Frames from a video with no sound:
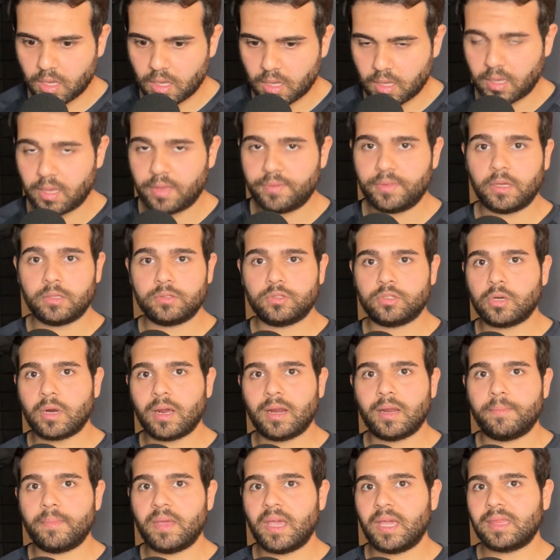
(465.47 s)
and they'll try
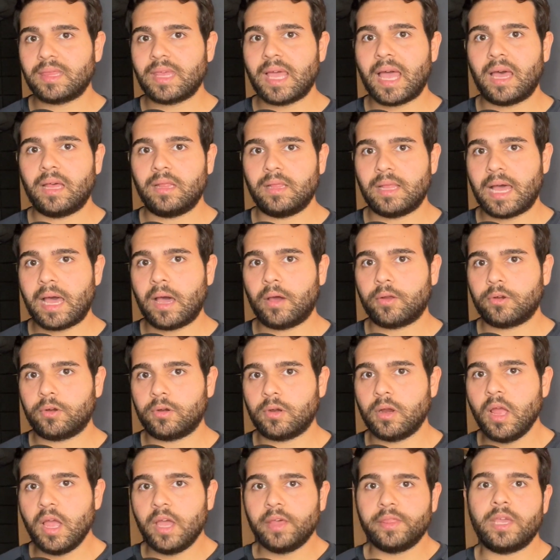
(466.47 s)
to make that louder.
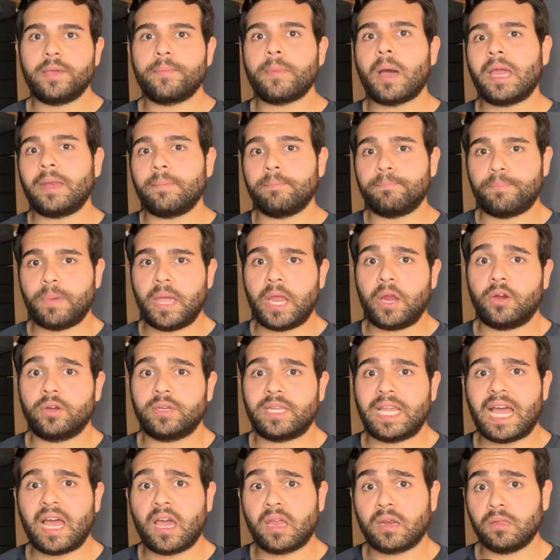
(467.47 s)
They might bear
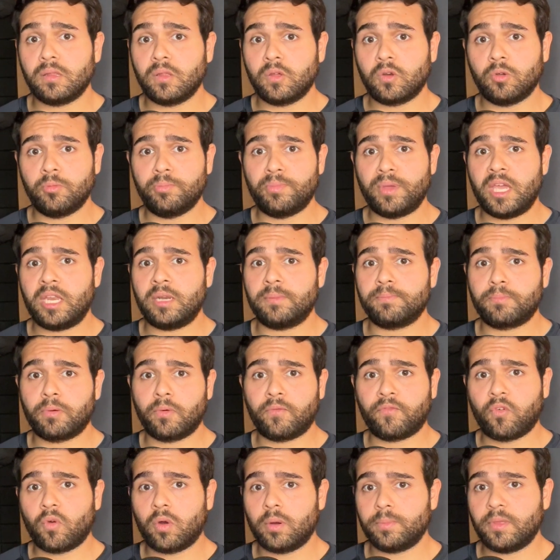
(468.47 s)
down a little bit and
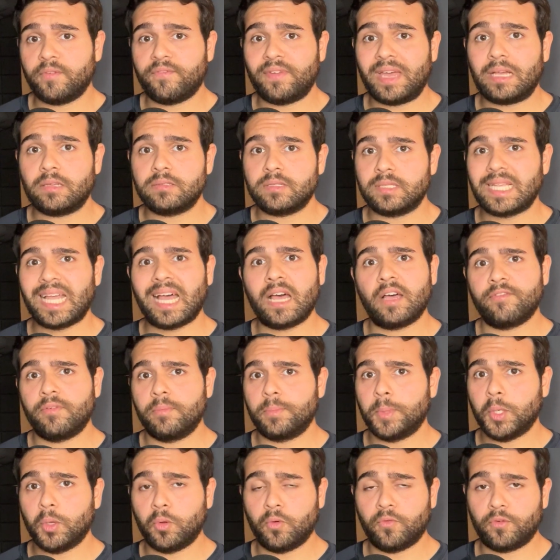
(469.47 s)
perform the Valsalva
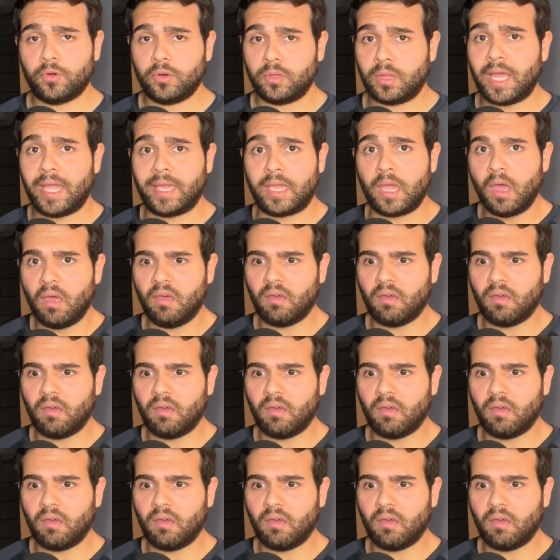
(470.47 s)
maneuver, like,